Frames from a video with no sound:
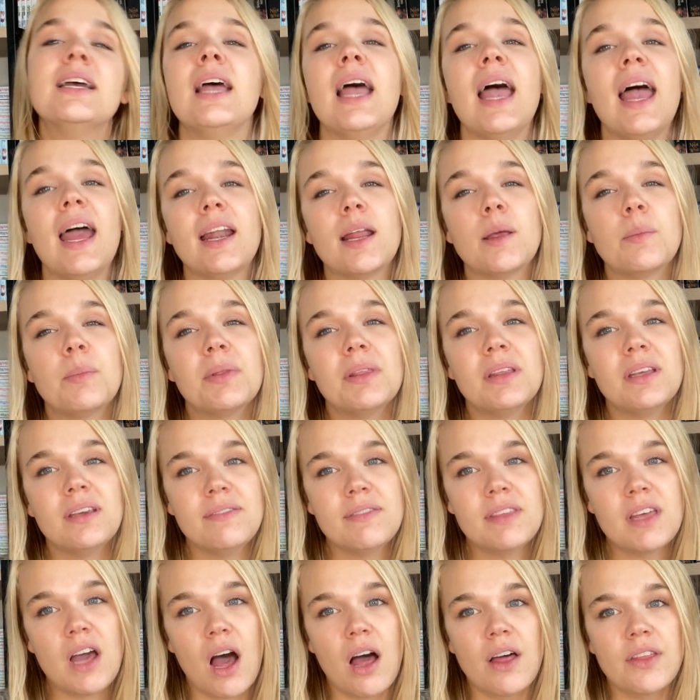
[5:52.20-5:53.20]
and I believe
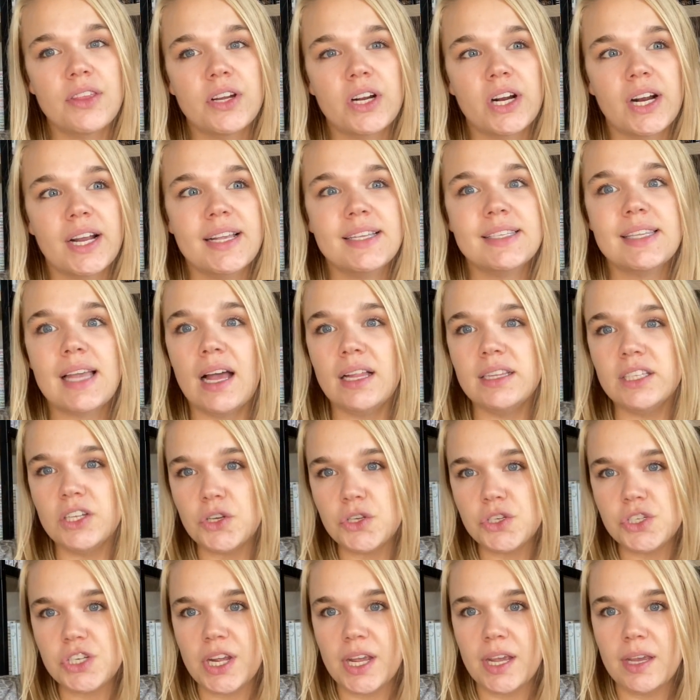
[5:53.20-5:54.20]
the author is Ella
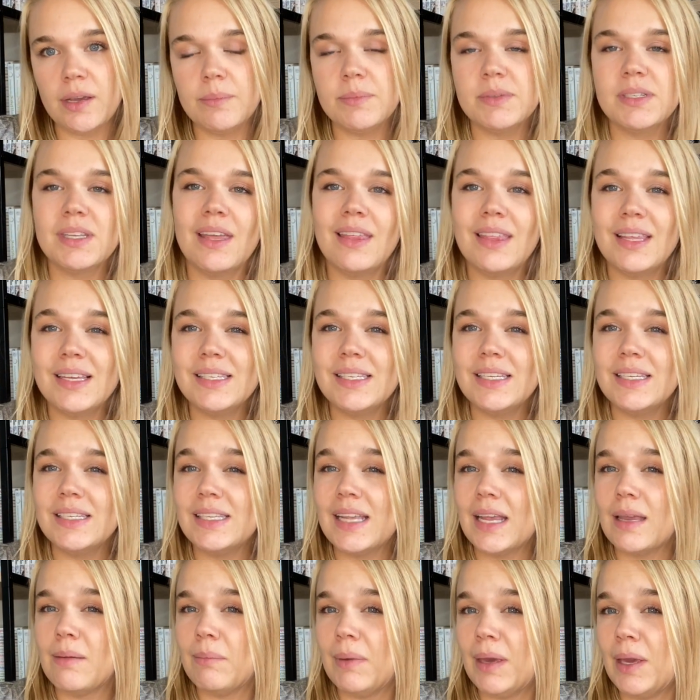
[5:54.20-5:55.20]
James. This is
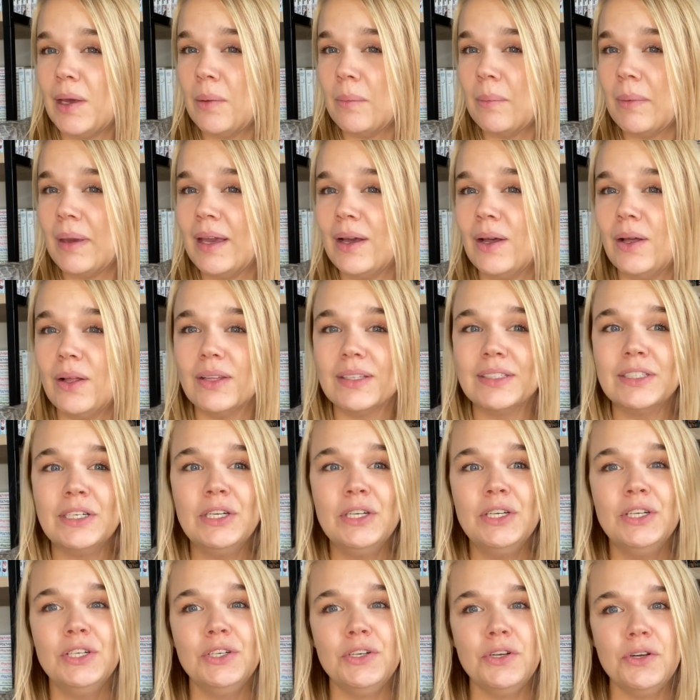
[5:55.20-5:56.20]
a male-male
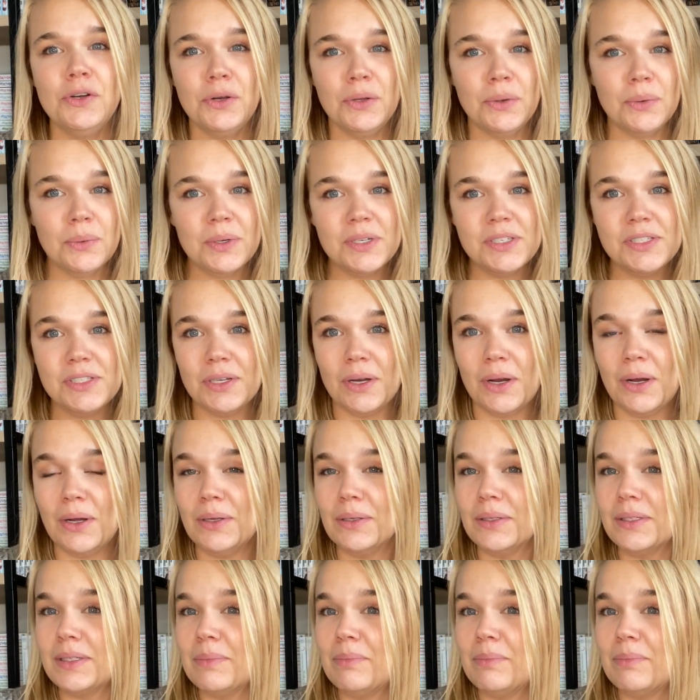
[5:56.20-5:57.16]
new adult